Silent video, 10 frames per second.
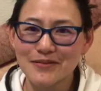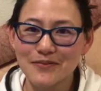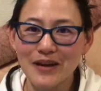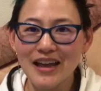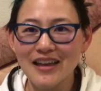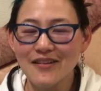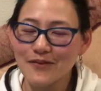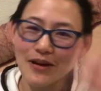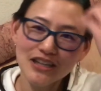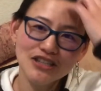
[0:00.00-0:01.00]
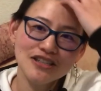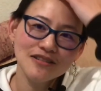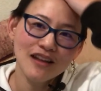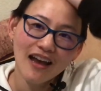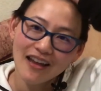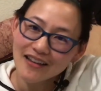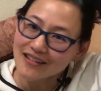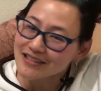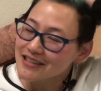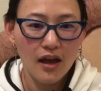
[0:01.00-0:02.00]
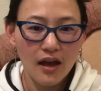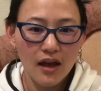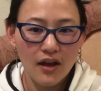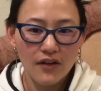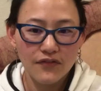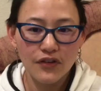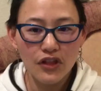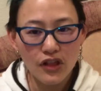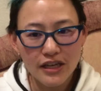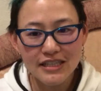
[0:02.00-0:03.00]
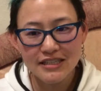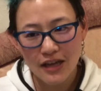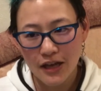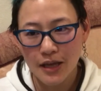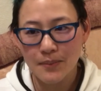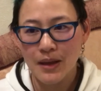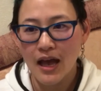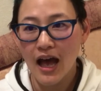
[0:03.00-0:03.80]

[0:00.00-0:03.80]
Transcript: Why why shouldn't I? For the longest time,